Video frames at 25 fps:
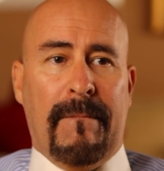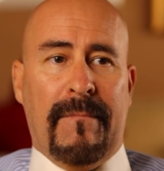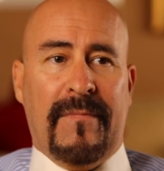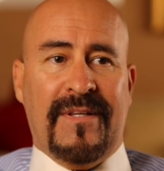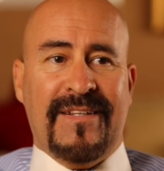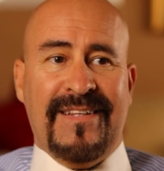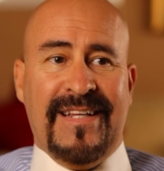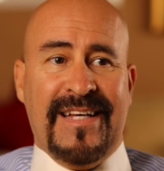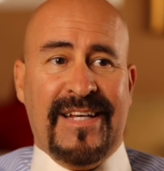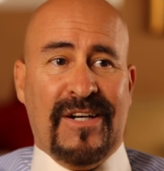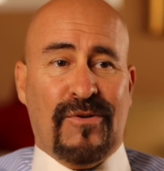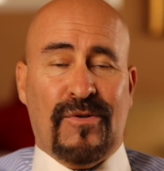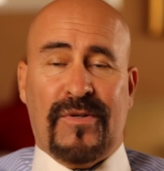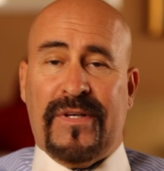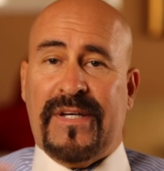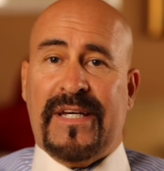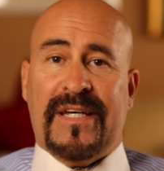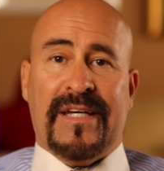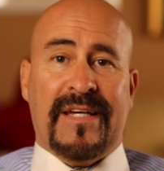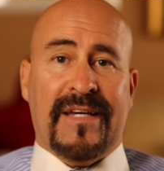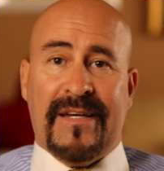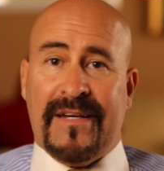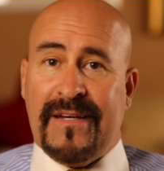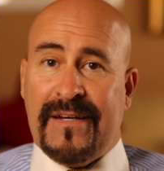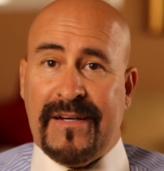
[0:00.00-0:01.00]

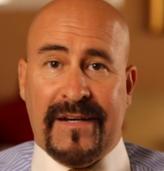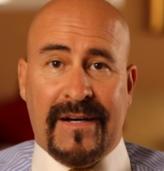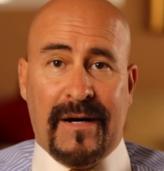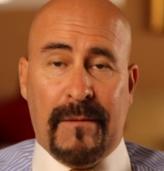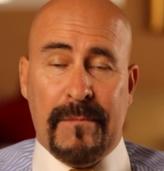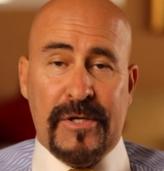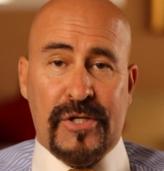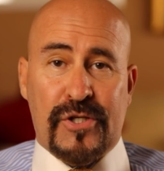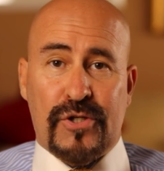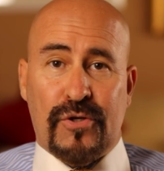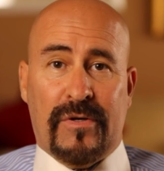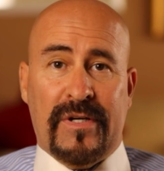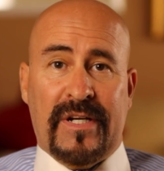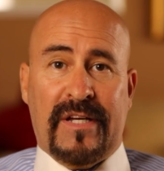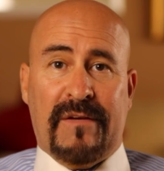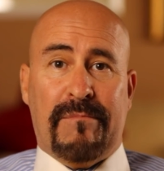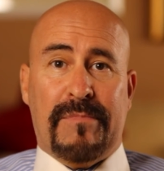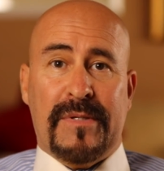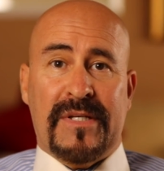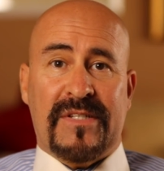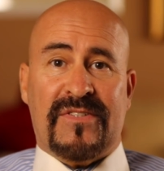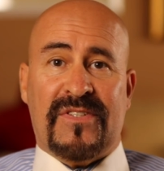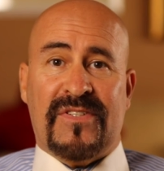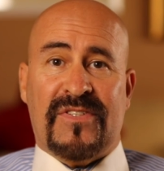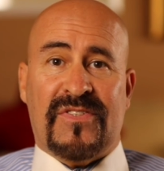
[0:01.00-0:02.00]
literally a majority of
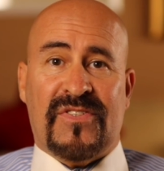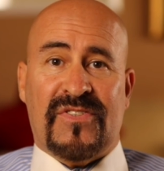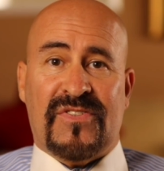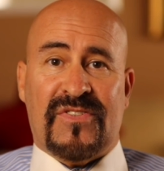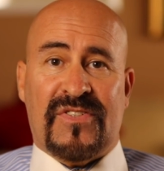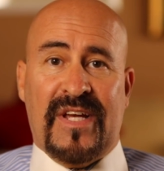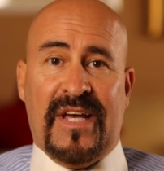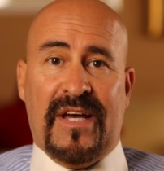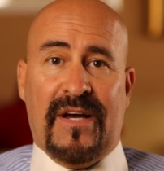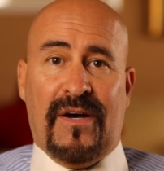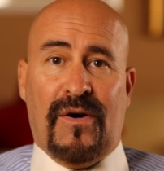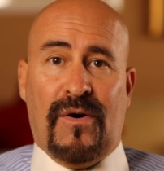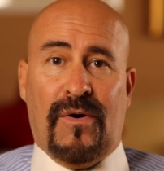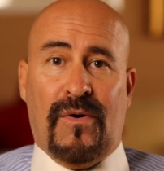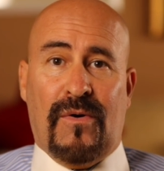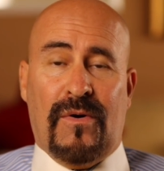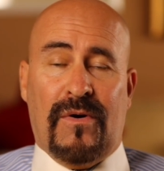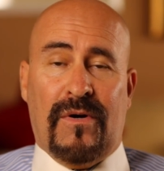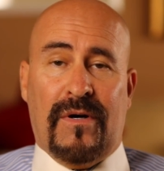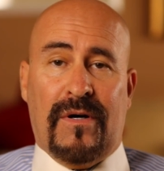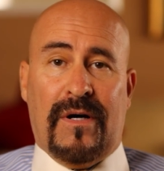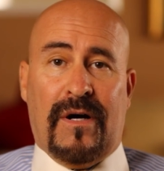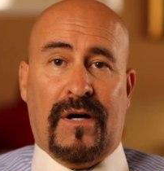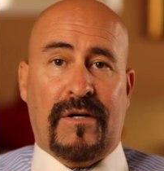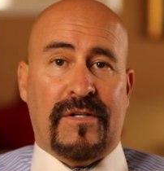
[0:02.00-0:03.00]
businesses now
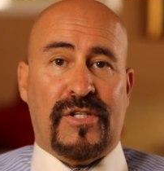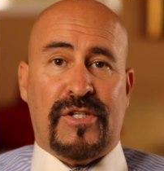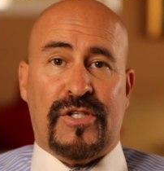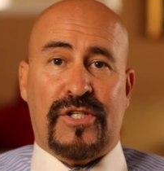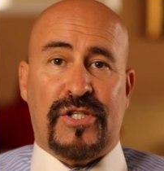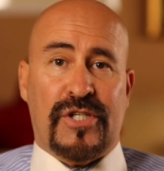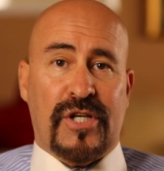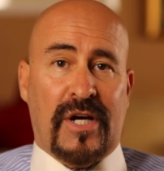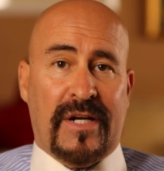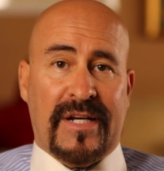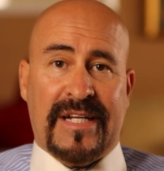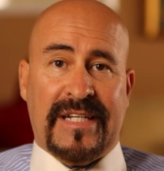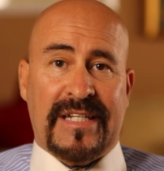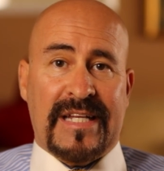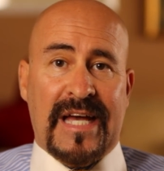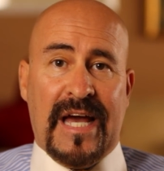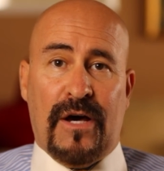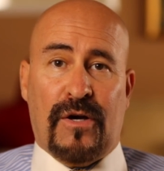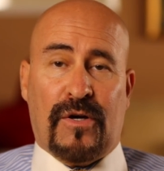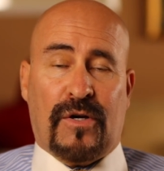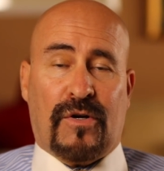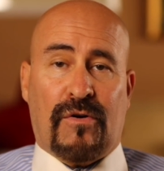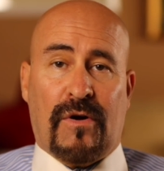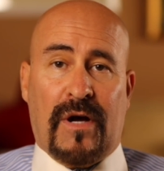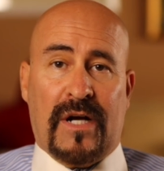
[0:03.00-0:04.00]
are just shutting
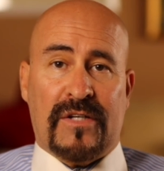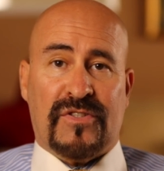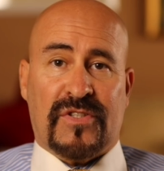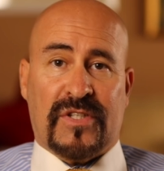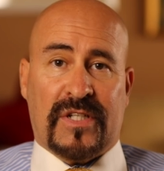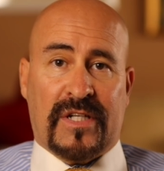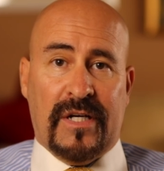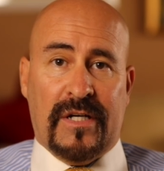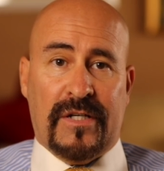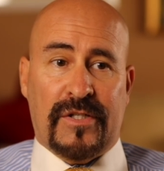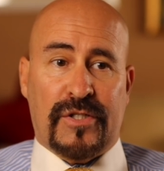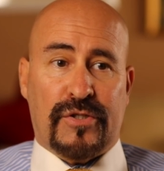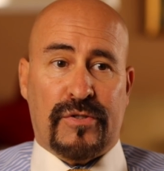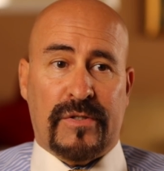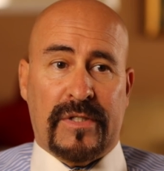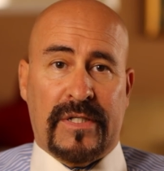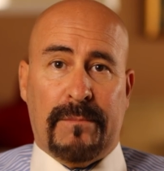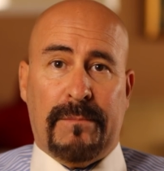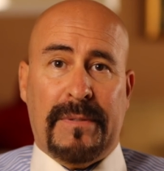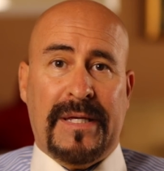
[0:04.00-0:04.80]
down across the country.